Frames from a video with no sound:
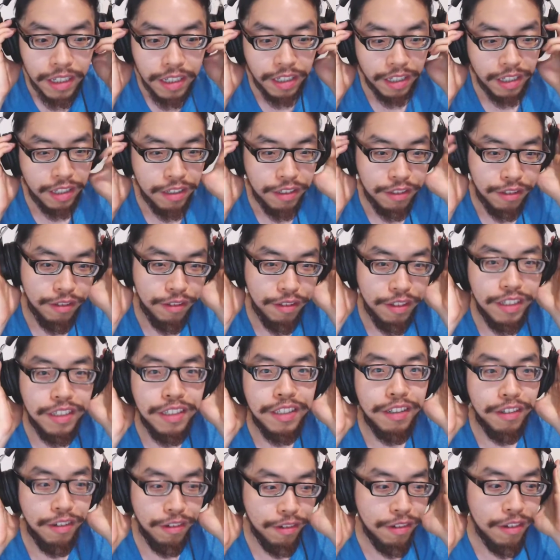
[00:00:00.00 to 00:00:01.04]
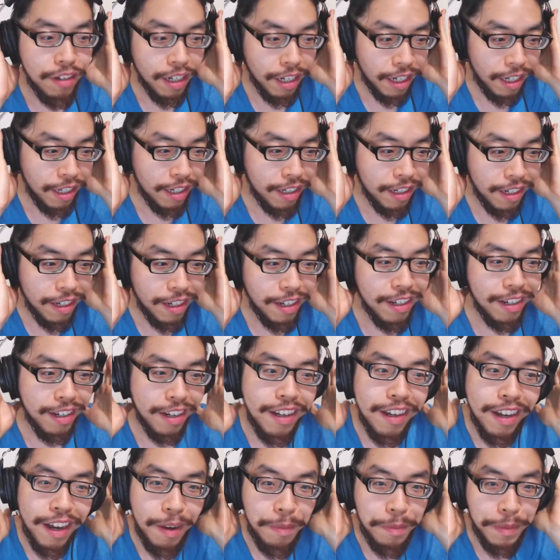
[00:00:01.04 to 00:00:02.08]
So let's go ahead.
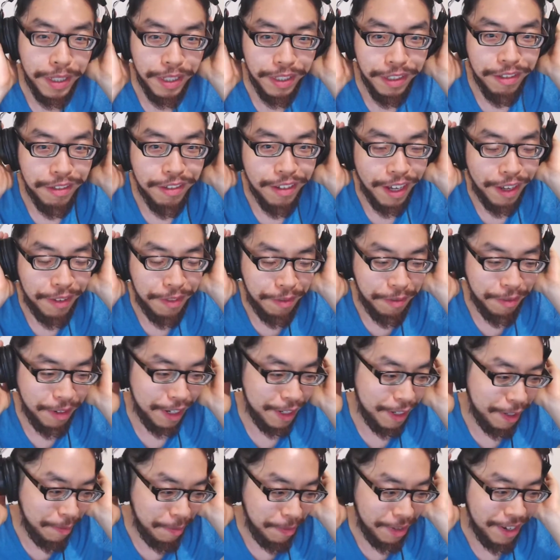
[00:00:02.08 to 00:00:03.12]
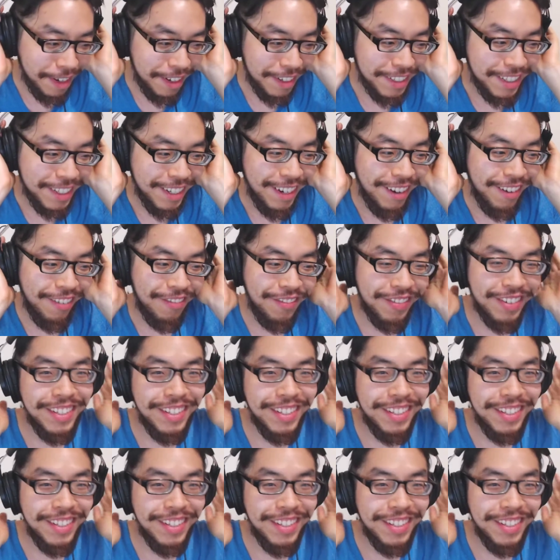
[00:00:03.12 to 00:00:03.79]
I mean, you'll have to watch it by yourself,